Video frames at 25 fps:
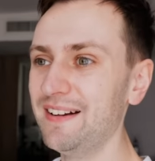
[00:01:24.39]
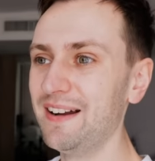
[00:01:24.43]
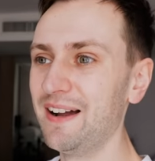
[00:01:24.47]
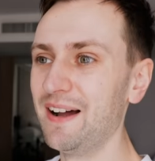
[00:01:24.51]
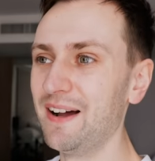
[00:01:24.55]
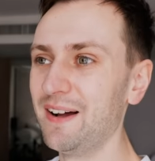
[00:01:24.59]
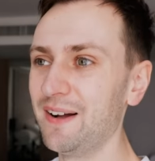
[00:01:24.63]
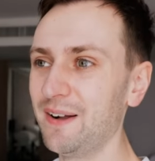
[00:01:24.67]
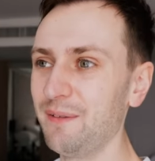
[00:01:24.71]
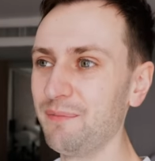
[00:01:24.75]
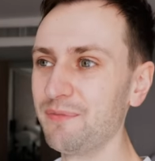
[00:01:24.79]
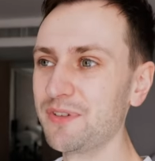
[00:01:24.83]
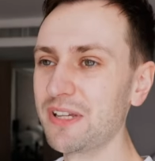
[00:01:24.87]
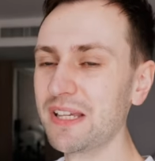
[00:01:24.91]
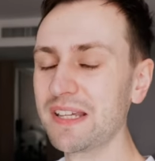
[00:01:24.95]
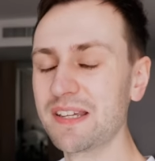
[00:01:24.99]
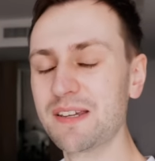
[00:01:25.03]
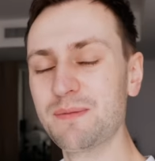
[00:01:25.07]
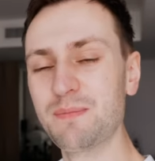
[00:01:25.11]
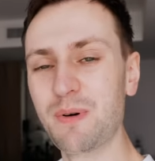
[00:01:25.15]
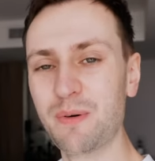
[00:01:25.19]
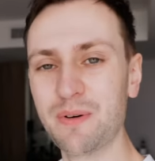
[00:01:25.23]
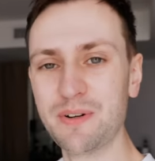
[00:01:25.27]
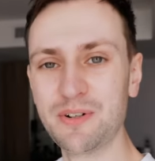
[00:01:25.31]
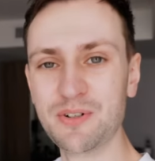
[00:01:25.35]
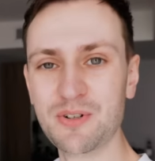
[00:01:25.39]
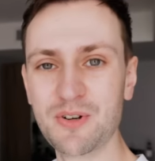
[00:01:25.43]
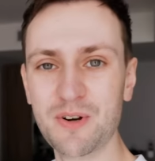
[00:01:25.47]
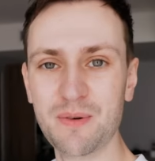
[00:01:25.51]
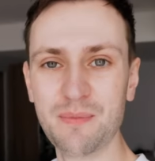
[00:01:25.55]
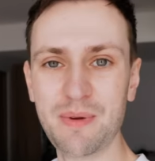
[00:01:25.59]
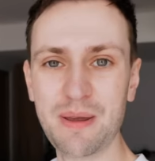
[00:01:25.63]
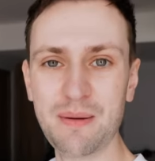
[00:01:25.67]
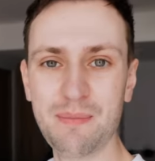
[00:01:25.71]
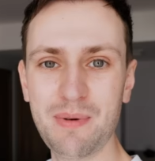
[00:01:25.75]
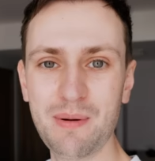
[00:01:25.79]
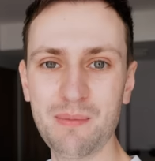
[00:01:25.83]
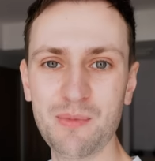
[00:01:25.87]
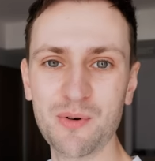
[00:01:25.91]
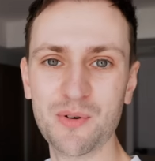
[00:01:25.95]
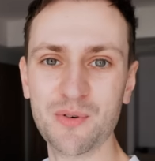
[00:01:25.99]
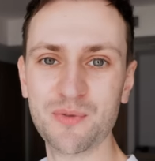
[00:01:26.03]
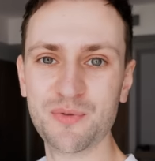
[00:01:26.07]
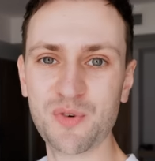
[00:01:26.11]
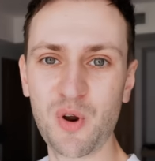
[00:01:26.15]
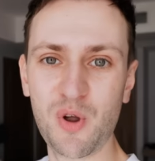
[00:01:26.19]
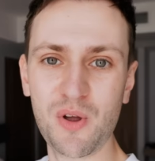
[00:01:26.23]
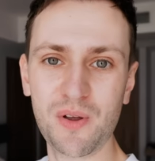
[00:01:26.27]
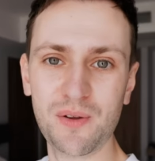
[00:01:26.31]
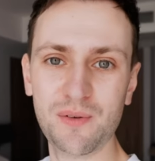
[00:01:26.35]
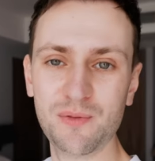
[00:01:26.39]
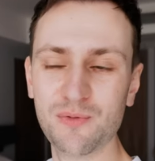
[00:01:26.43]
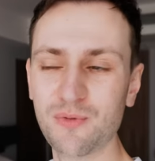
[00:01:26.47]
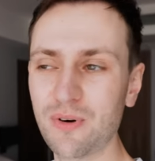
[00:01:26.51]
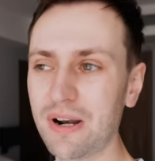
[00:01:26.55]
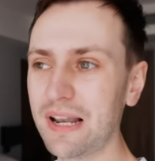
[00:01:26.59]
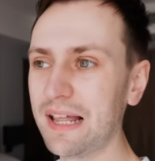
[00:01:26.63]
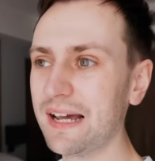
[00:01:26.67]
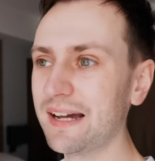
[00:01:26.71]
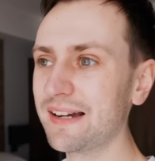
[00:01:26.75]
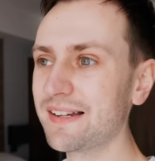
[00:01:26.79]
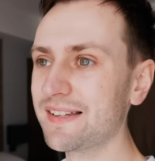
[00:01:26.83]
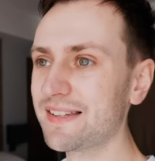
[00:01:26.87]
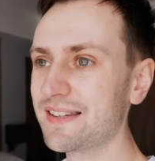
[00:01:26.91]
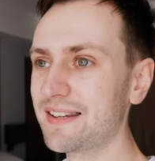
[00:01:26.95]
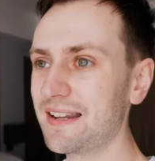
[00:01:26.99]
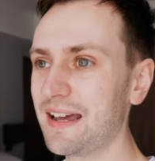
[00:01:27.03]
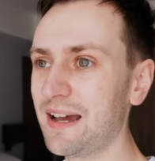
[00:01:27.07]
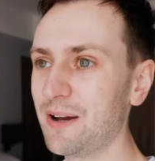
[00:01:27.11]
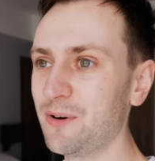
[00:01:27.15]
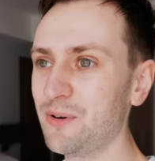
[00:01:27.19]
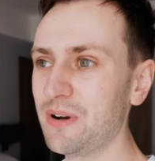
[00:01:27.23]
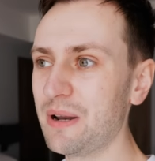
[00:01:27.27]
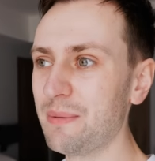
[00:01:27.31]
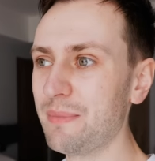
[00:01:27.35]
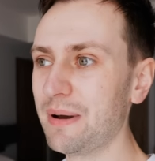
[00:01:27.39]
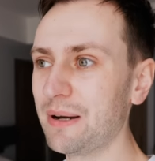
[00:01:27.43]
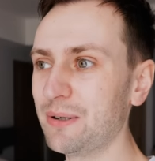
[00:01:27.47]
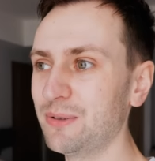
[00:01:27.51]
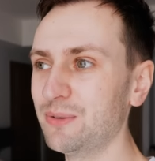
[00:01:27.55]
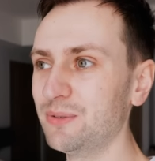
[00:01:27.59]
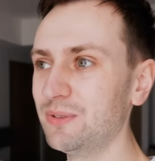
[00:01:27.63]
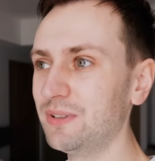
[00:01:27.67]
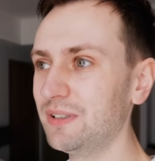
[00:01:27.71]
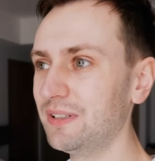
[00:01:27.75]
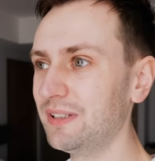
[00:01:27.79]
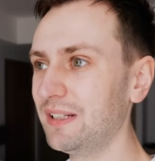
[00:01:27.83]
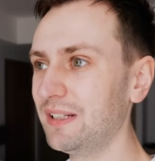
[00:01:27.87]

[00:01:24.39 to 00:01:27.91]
So this is probably just going to be a bit more of a relaxed out and about